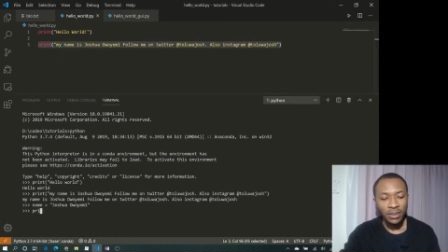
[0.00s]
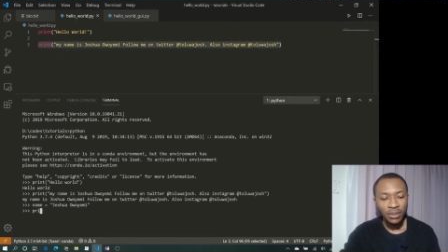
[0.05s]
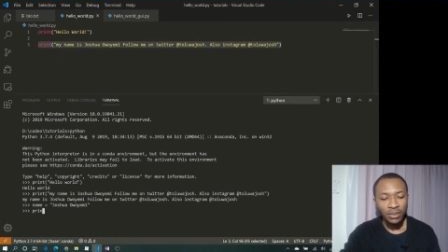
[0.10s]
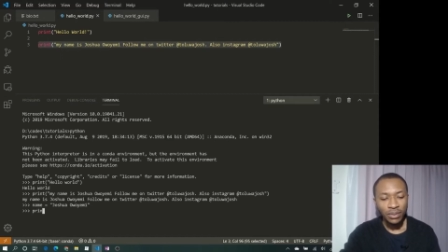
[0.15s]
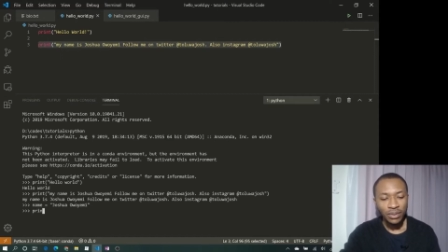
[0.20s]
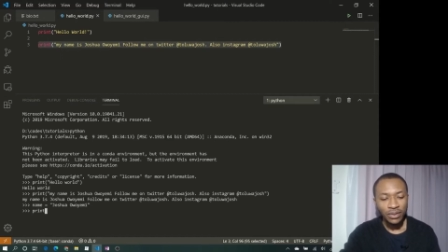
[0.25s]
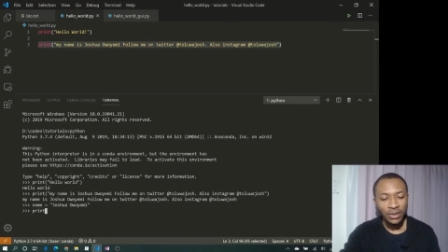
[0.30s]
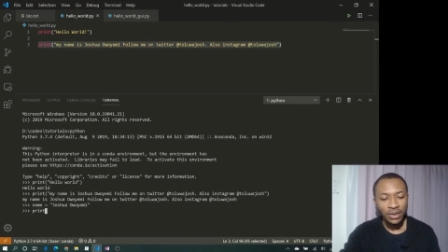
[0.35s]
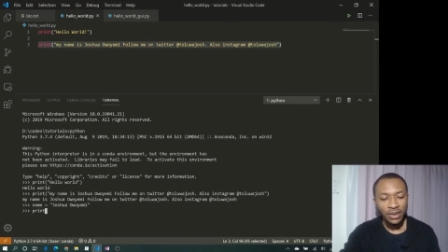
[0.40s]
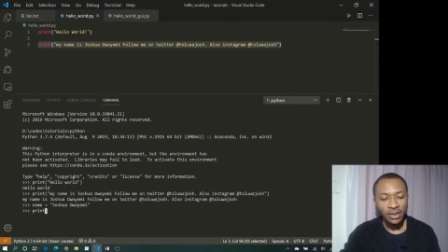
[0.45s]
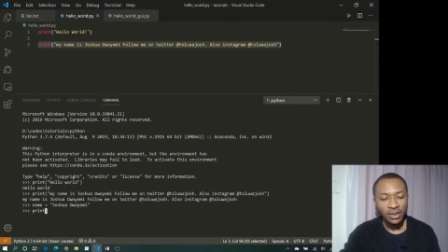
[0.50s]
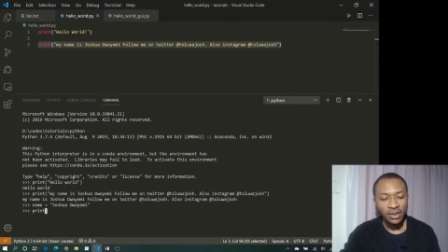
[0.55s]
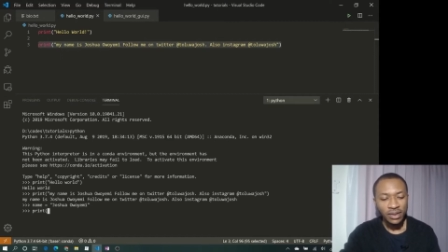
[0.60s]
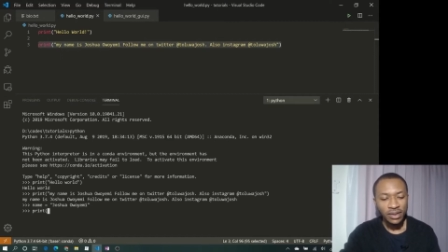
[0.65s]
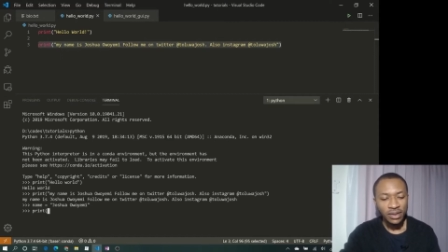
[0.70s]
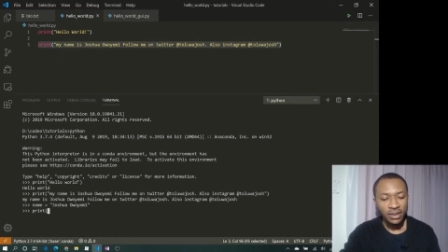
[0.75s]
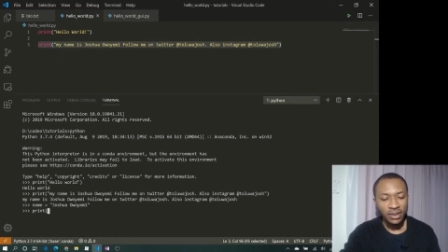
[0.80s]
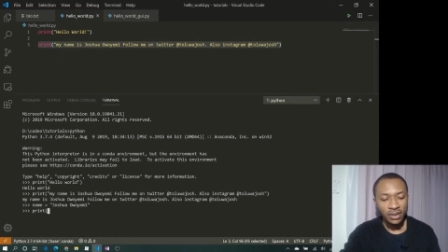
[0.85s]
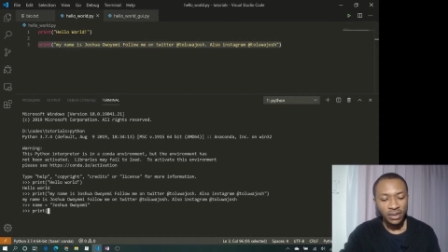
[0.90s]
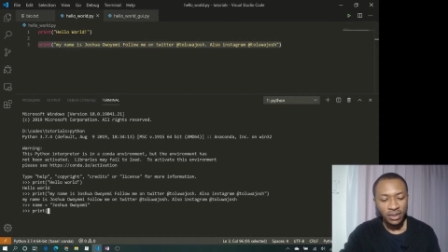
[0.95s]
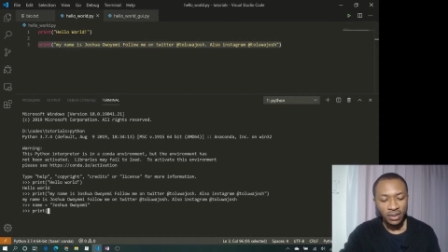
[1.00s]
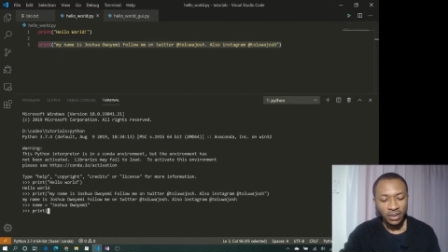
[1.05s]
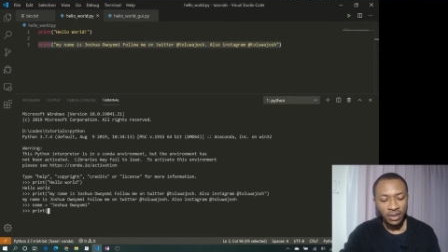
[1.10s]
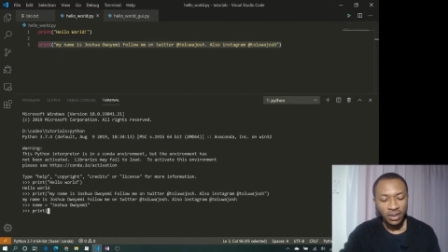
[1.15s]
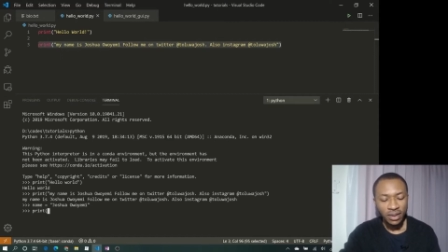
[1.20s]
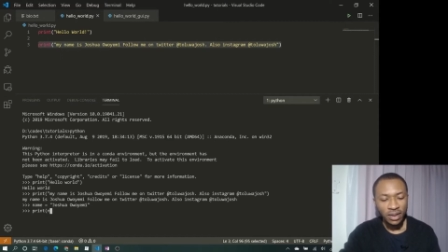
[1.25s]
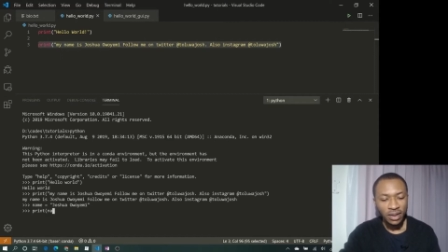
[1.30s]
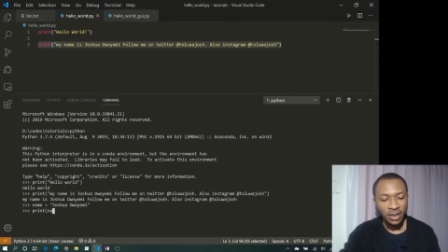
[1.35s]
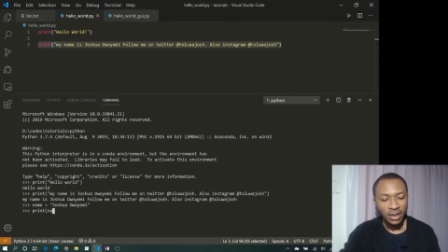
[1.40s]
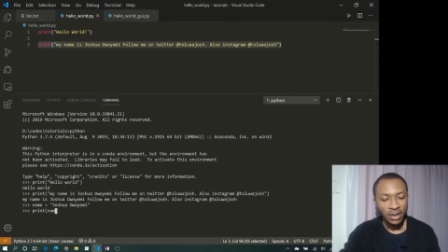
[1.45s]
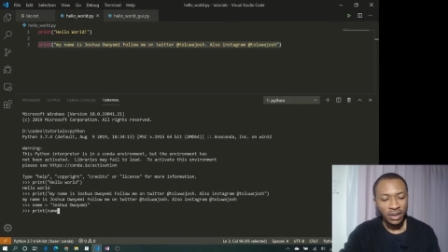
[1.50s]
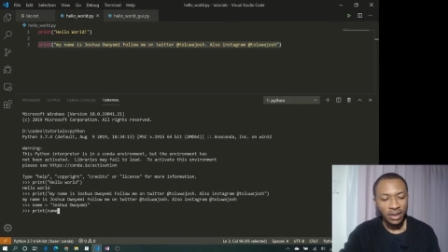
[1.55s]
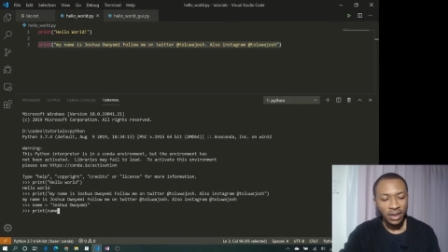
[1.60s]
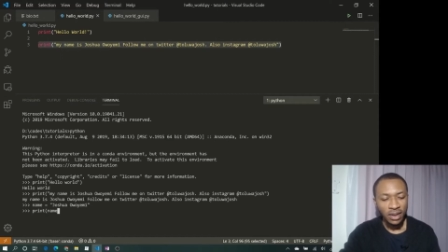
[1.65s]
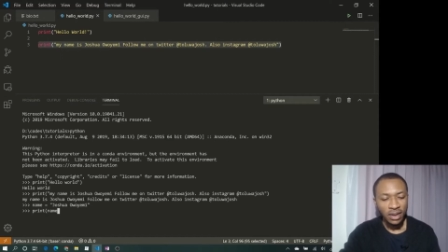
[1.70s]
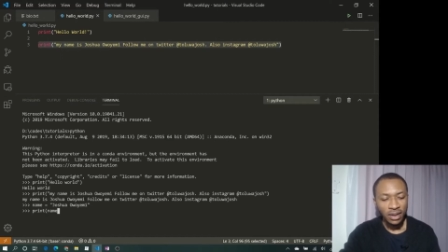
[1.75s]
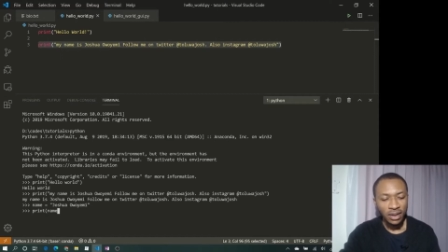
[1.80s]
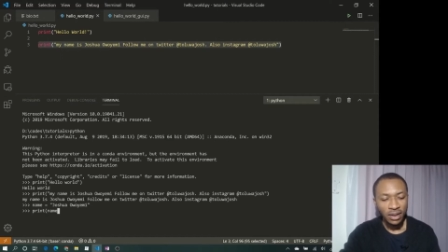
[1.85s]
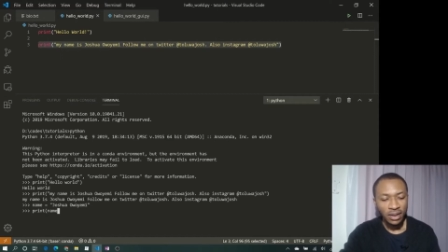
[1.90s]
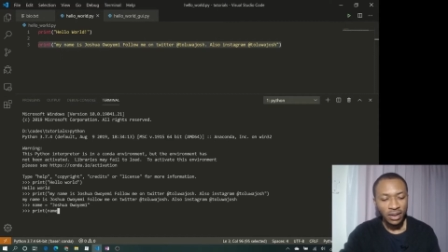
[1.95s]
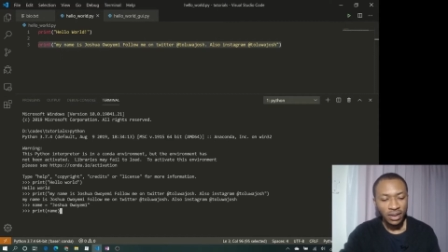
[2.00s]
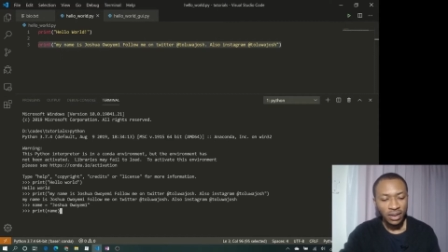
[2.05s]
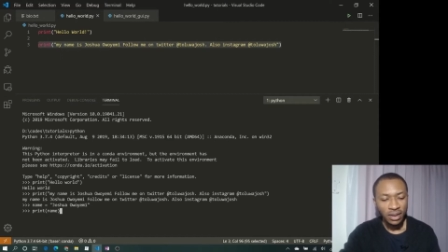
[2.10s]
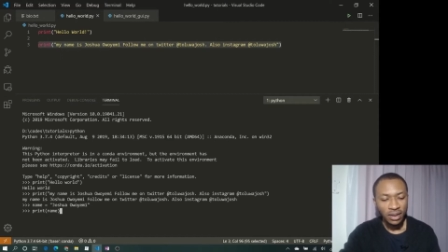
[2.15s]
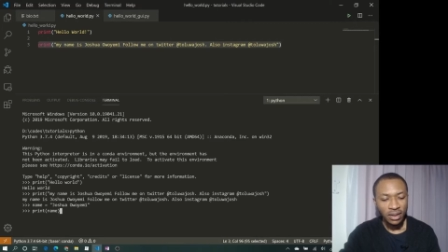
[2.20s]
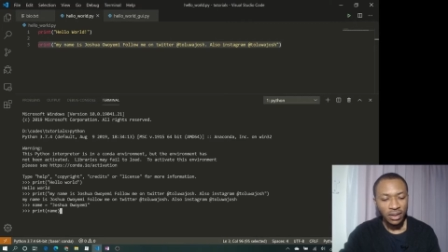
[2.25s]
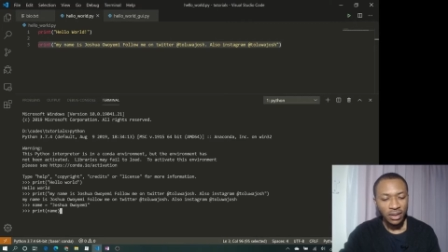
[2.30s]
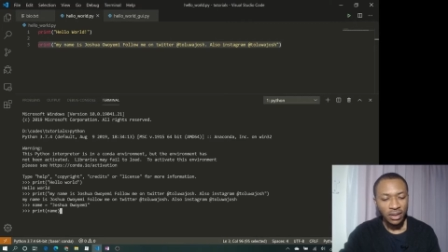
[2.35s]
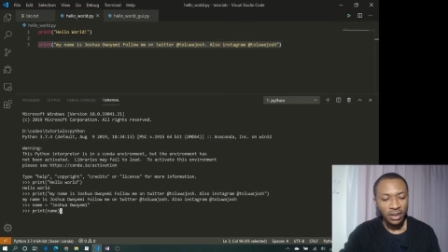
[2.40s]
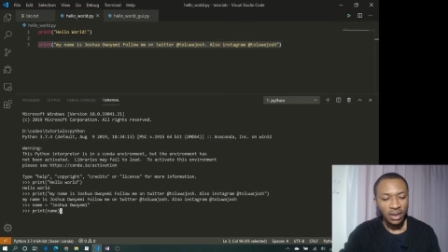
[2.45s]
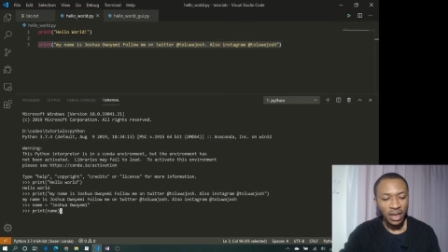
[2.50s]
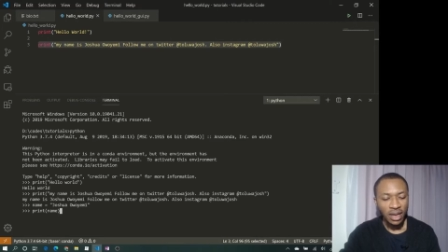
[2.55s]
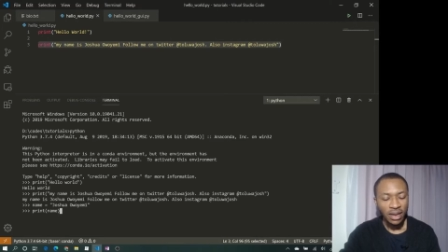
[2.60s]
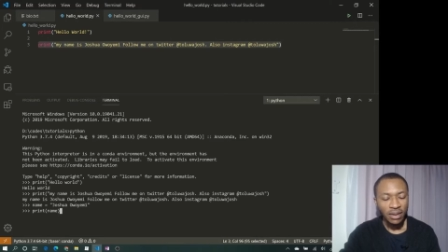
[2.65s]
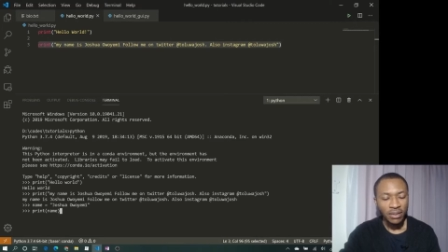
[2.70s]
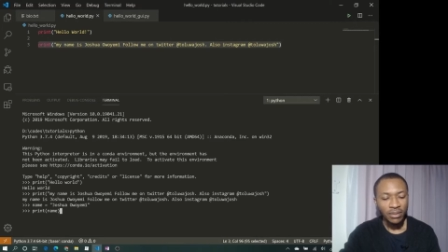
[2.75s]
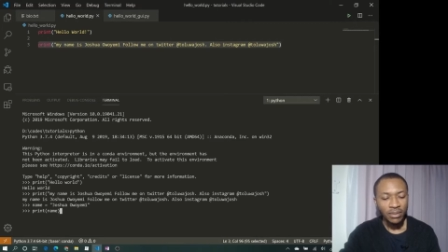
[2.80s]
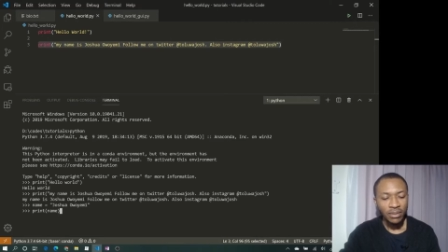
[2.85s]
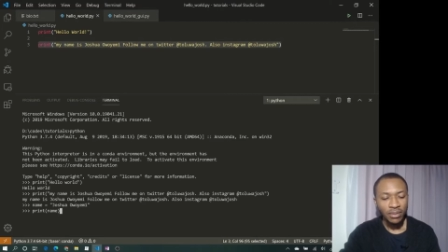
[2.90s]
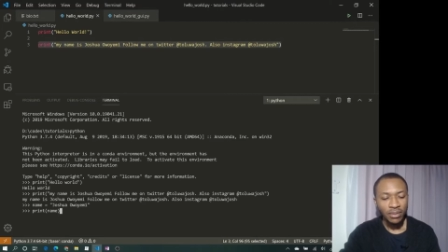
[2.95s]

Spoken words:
print then name.